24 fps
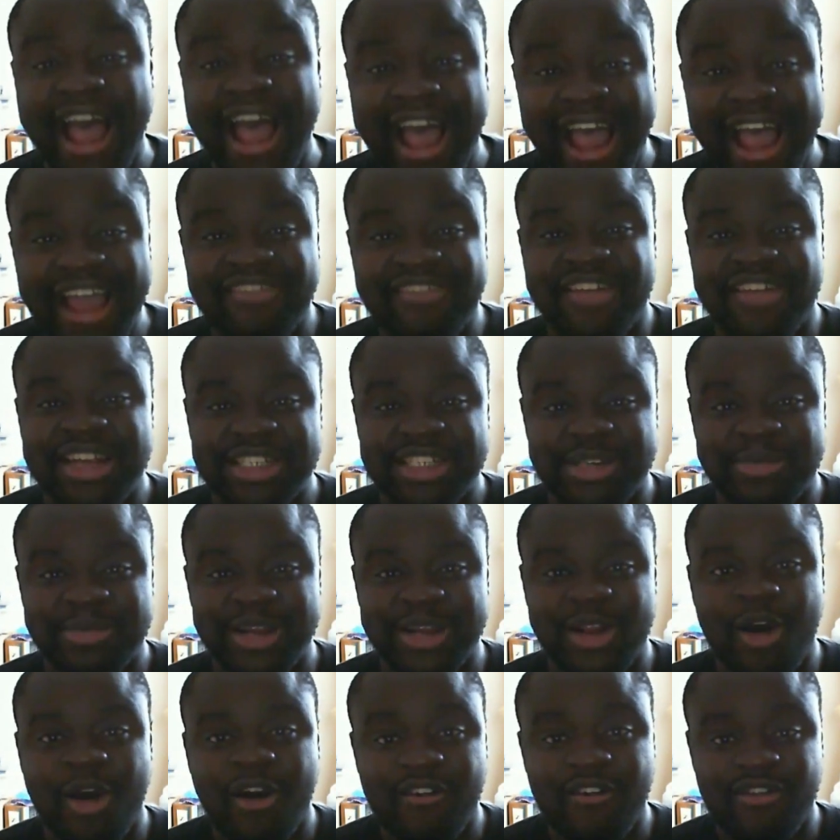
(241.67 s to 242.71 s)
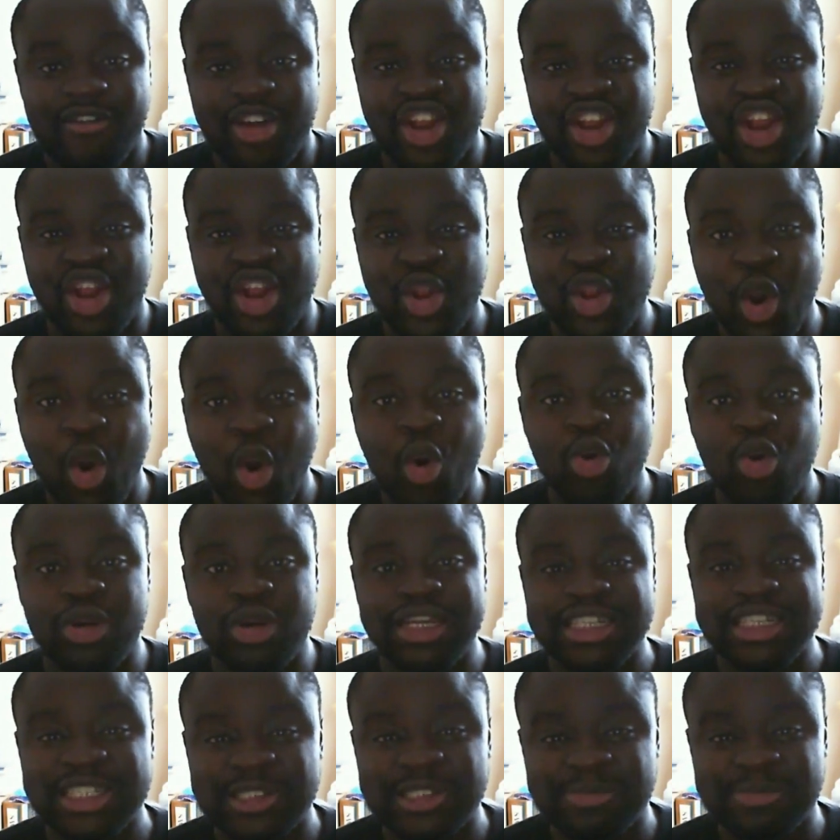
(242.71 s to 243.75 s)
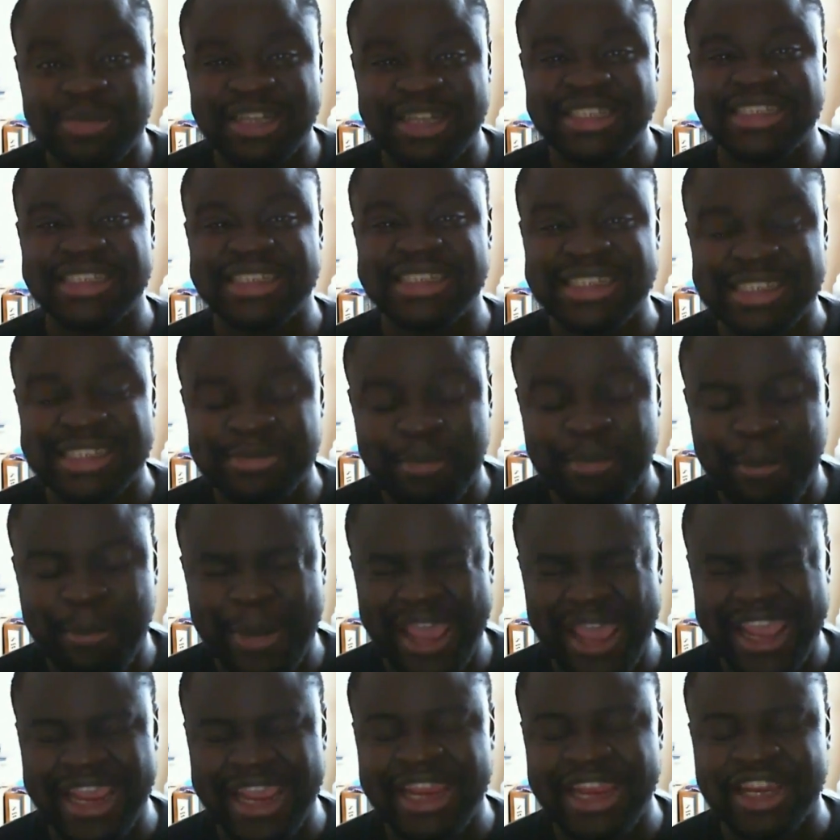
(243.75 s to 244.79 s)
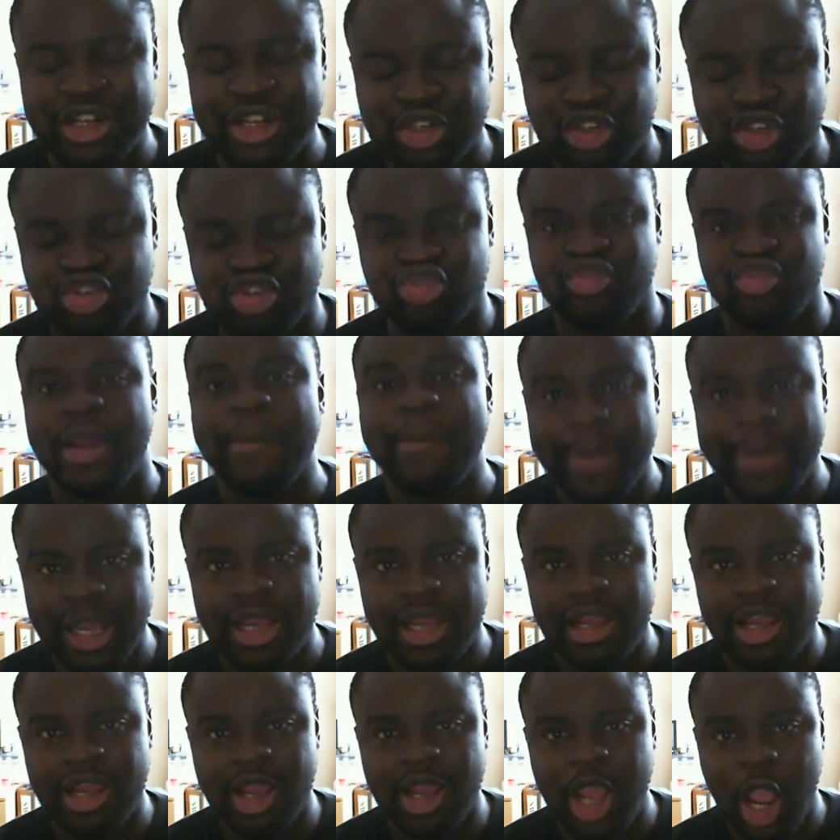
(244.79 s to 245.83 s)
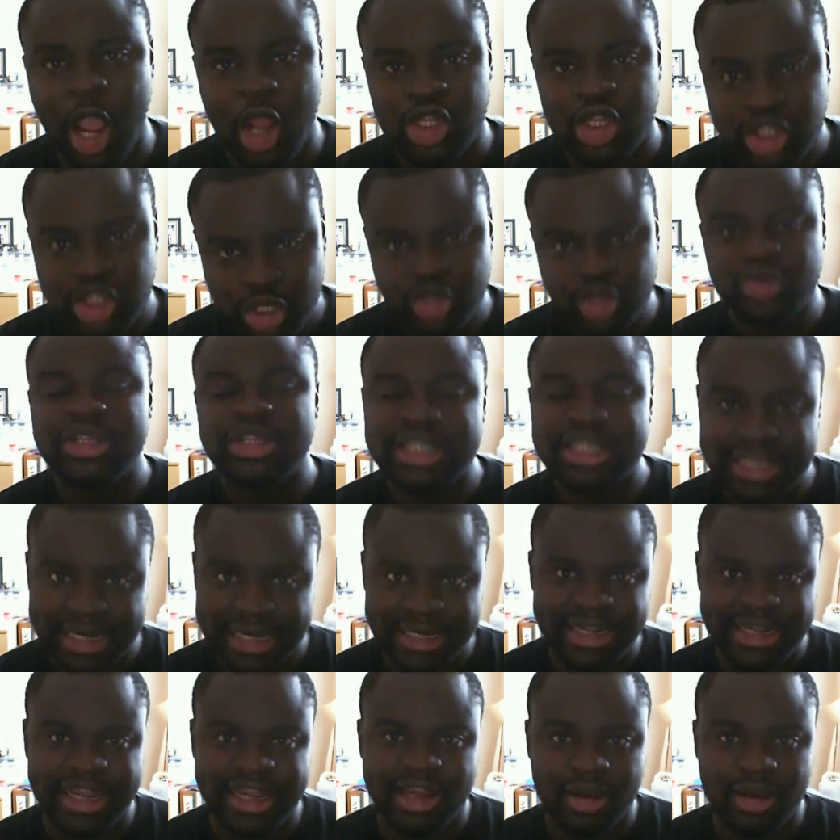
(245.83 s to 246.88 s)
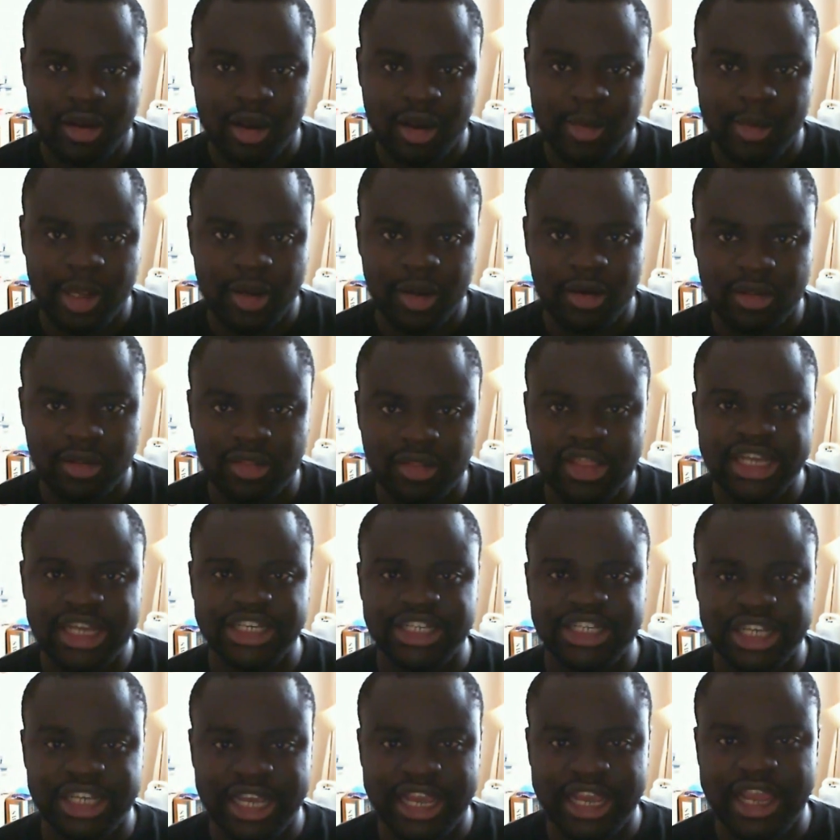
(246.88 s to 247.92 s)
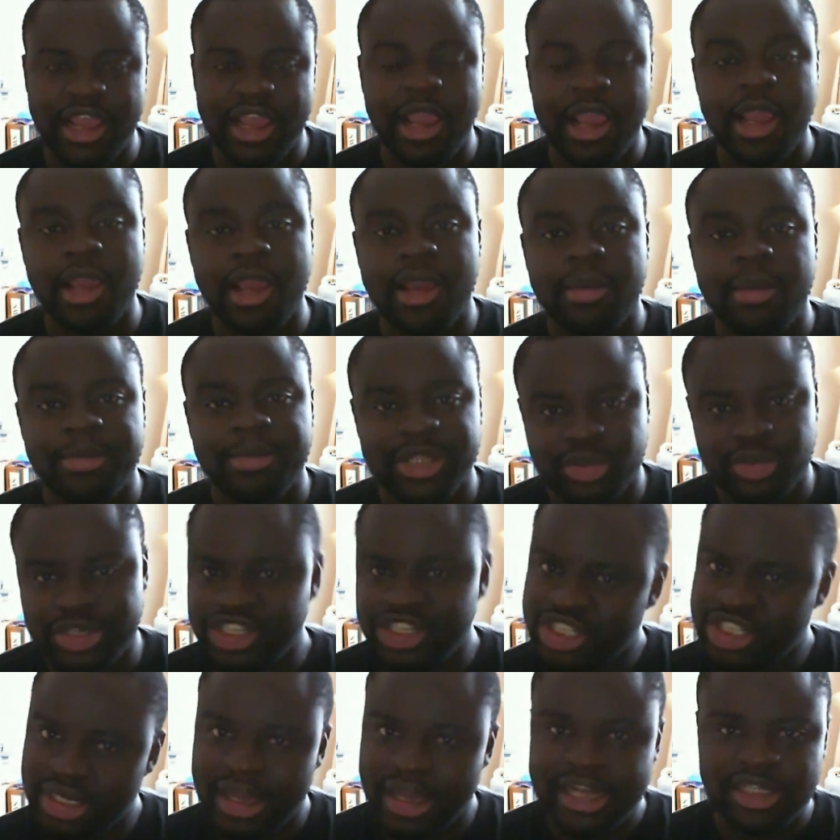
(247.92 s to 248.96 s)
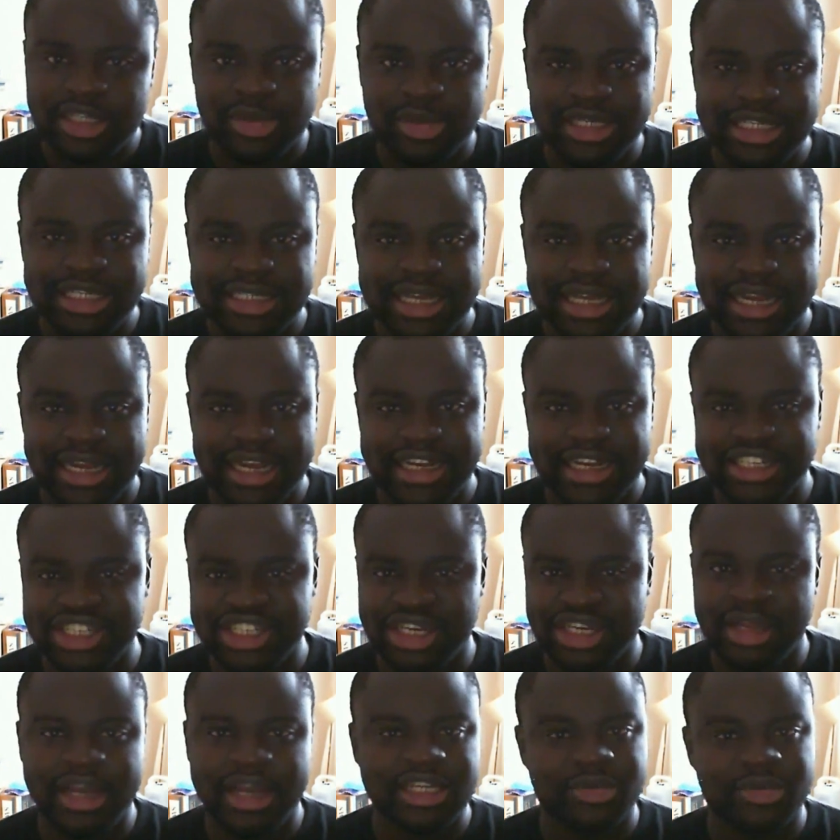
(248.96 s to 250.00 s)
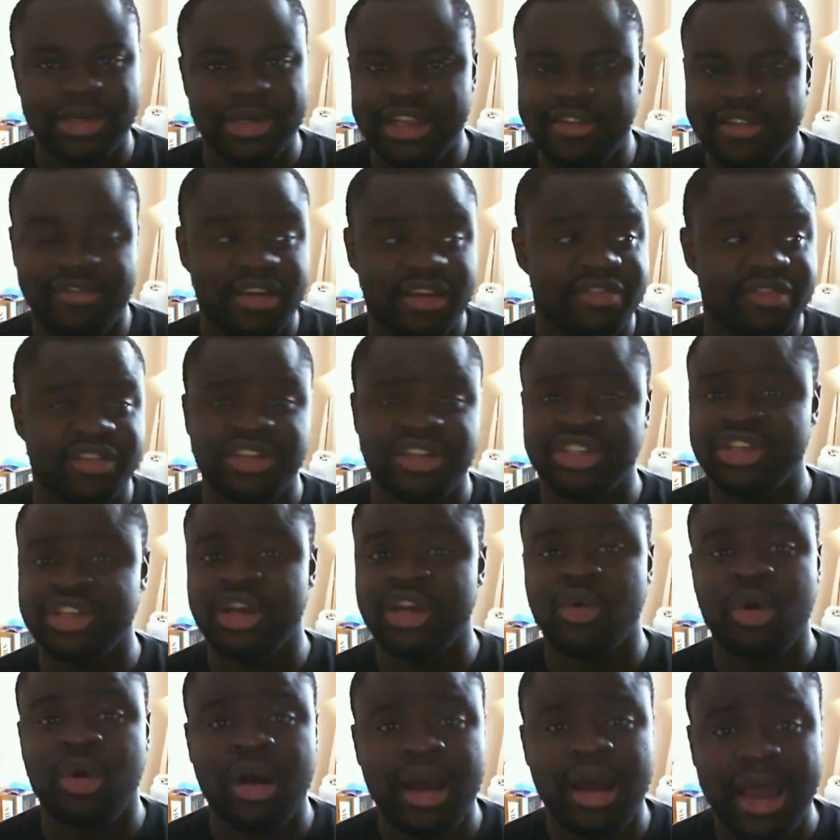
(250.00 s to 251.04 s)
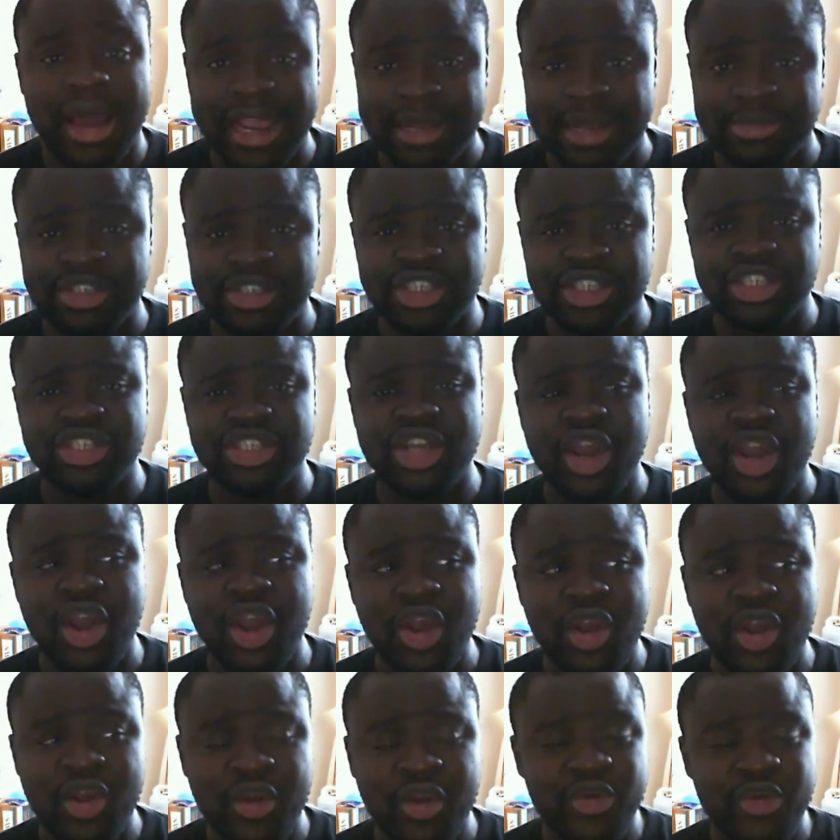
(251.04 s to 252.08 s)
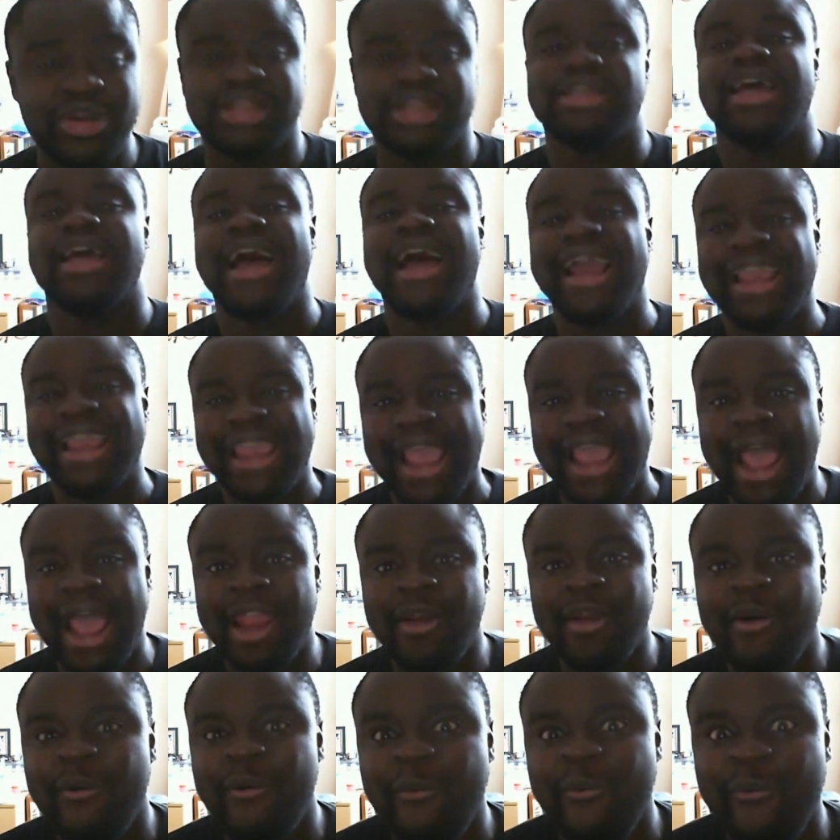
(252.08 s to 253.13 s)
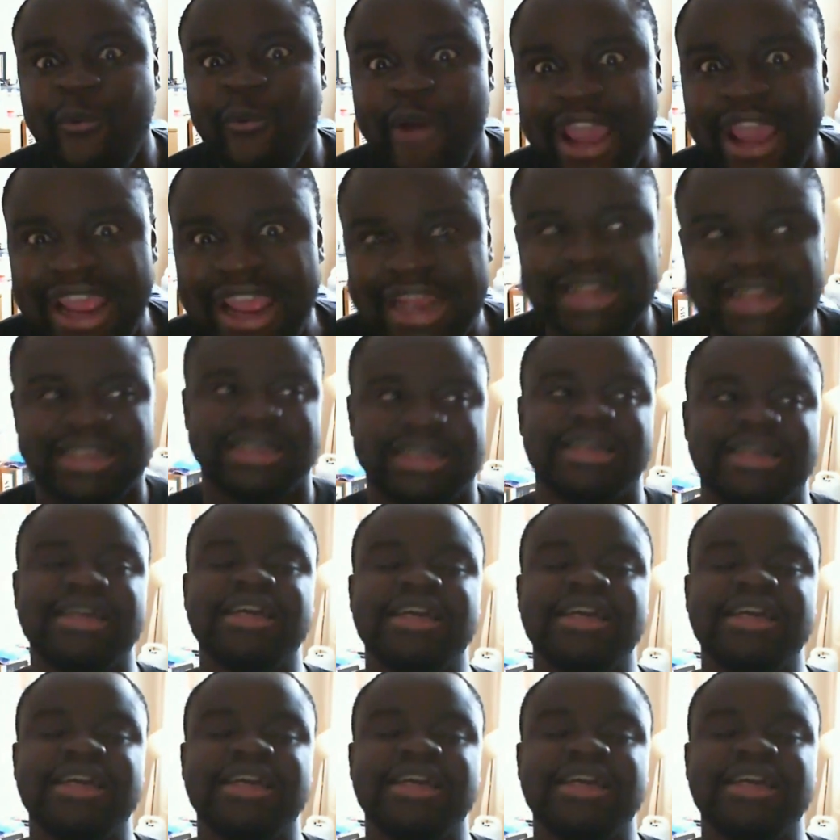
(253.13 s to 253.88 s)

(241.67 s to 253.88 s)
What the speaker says: I've actually been offered an all-expenses-paid trip to the San Diego Comic-Con this year between July 22nd and July 25th. And do you know what? I am stoked! I cannot wait!